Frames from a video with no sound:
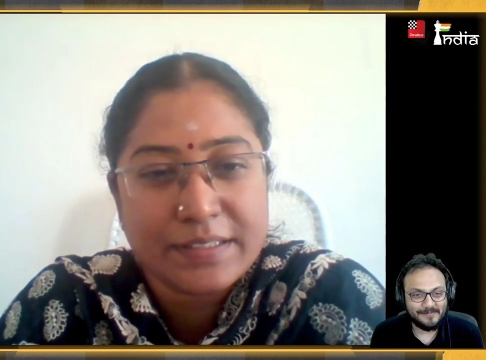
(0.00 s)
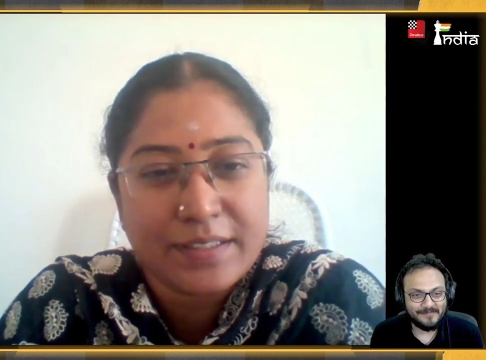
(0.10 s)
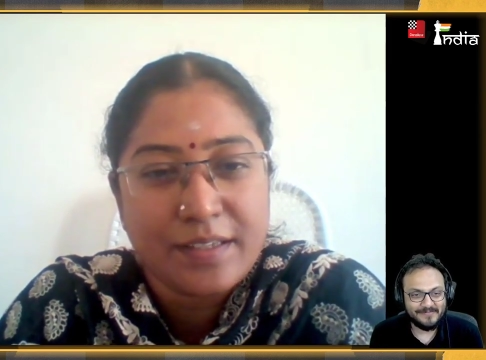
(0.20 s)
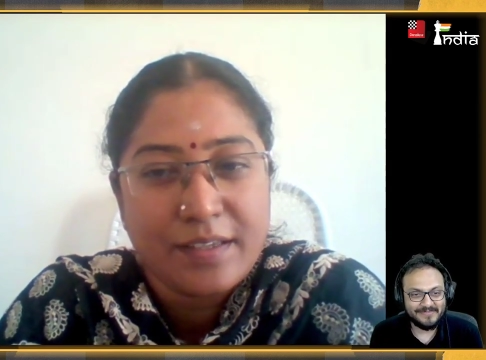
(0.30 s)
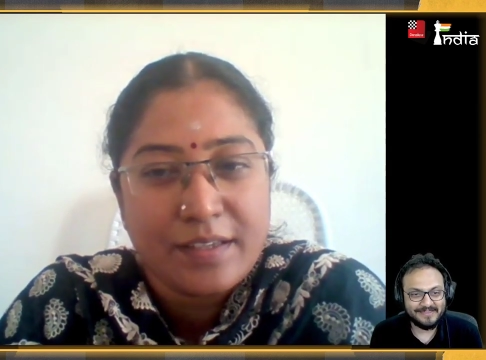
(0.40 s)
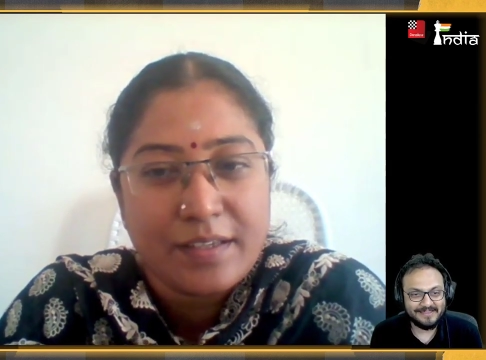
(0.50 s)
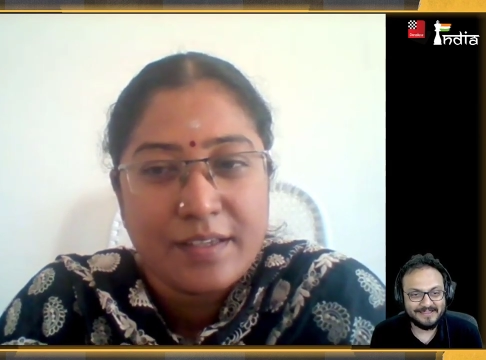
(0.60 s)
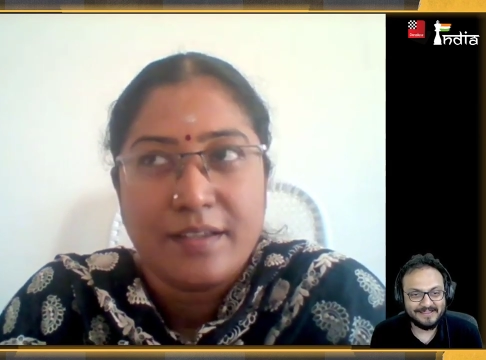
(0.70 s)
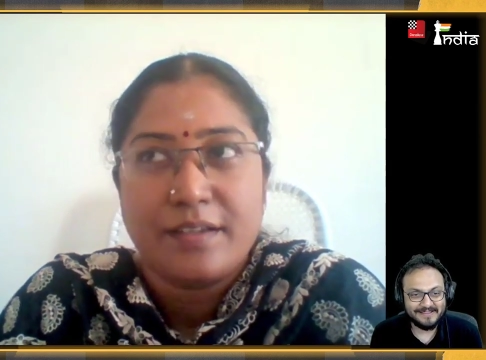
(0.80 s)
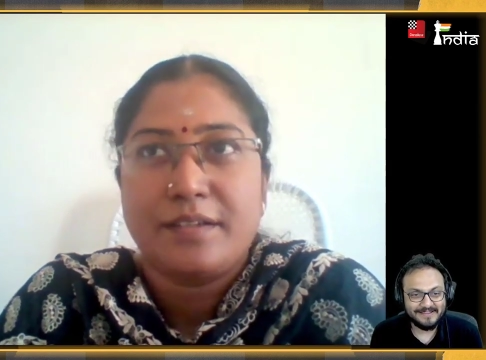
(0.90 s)

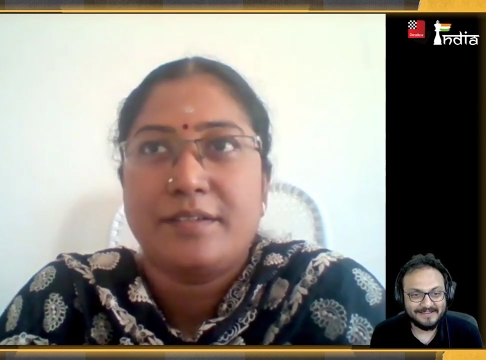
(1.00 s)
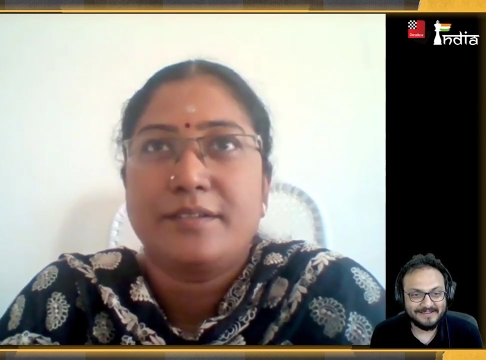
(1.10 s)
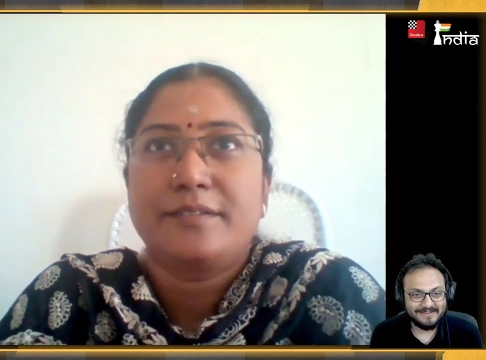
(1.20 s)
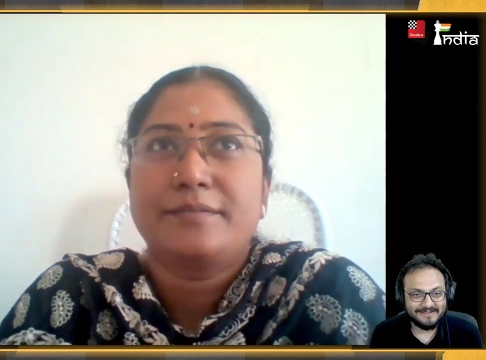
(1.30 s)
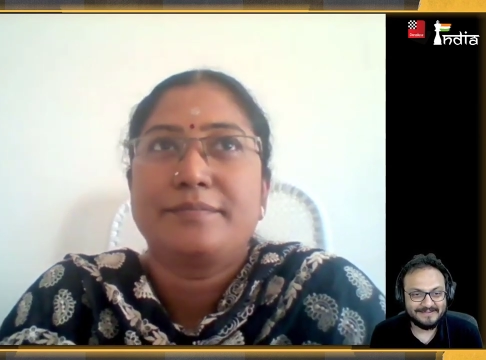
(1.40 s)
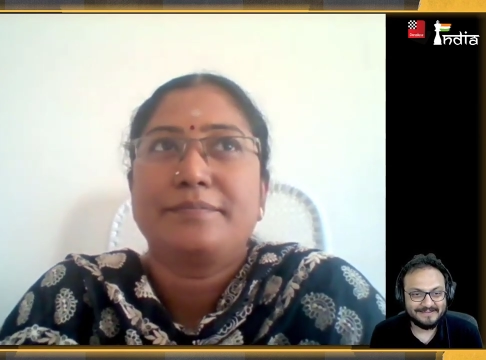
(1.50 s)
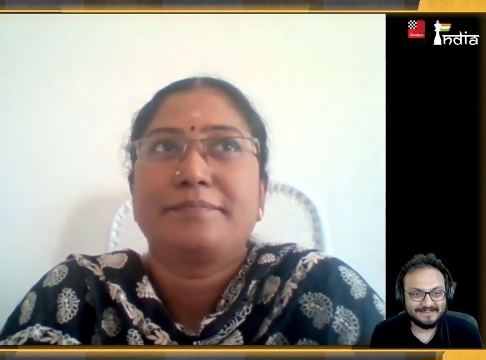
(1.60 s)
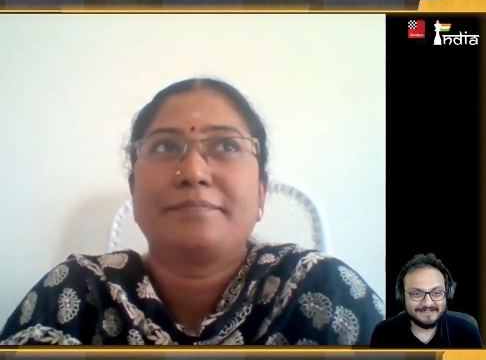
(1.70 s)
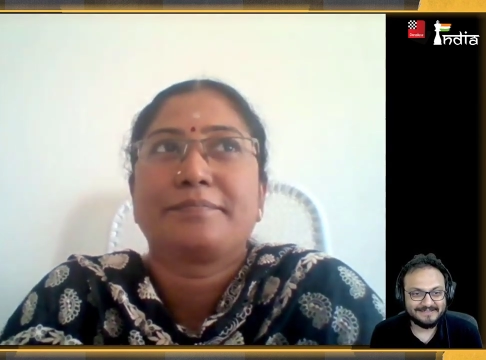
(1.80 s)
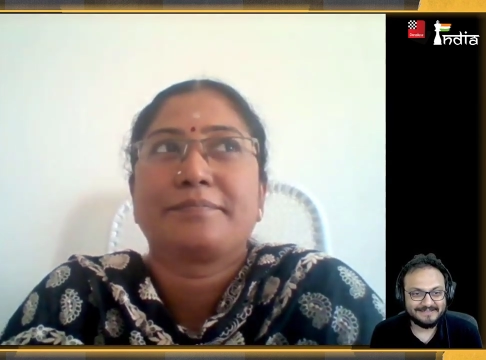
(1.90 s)
(no one is talking)